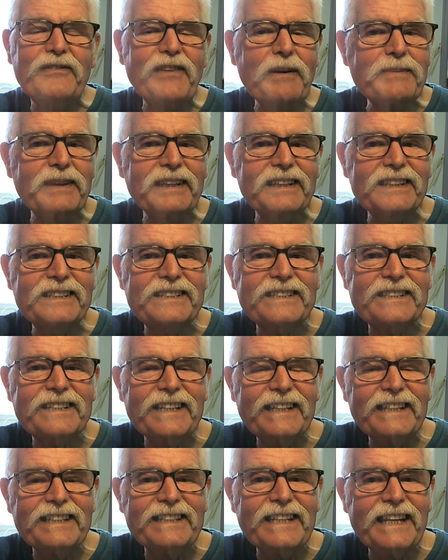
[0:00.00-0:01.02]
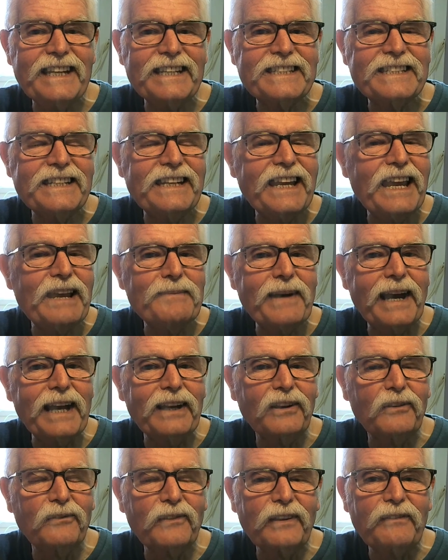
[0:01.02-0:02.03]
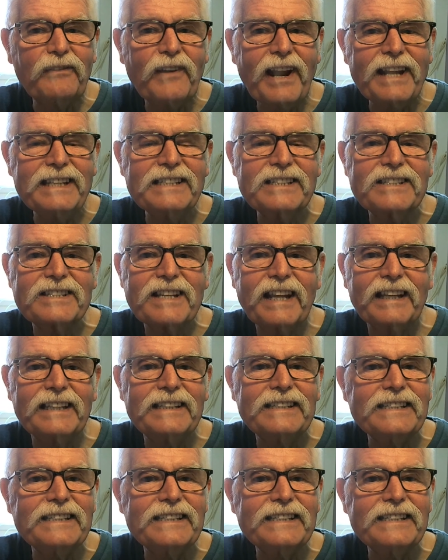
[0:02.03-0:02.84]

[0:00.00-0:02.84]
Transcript: fabulous day today, my lovely friends,